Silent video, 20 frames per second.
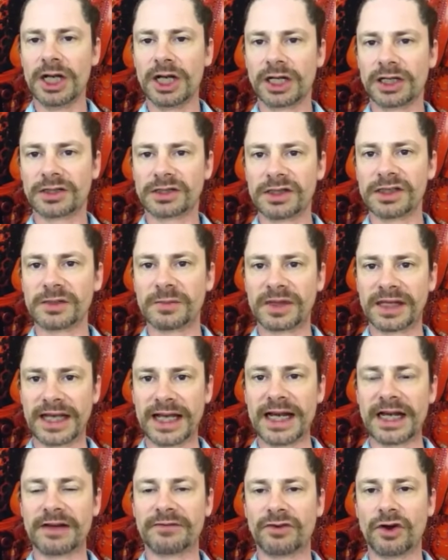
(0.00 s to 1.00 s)
Because since the
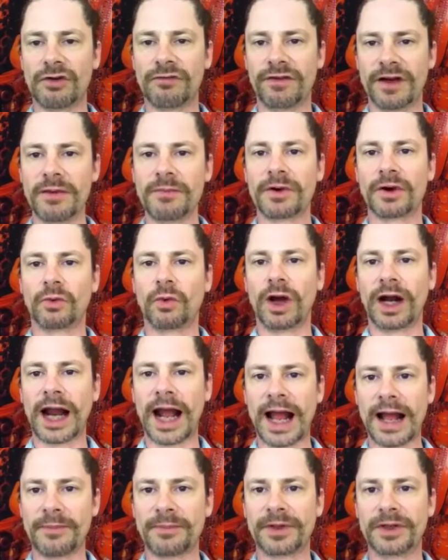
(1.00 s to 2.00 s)
beginning of November, what
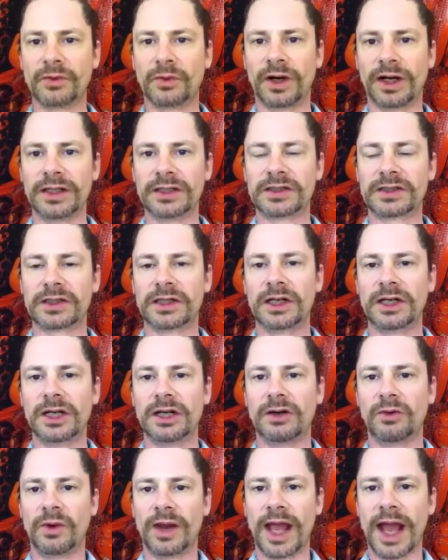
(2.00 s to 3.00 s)
happened was
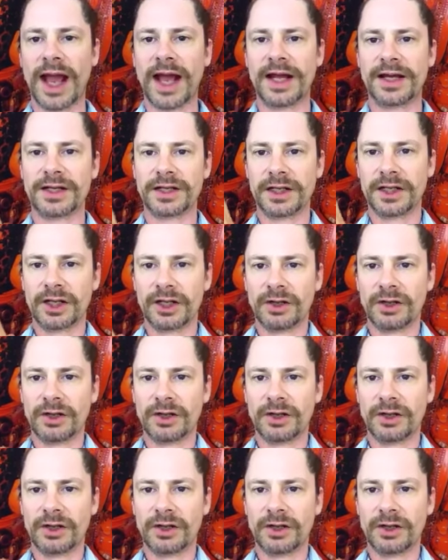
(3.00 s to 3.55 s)
we had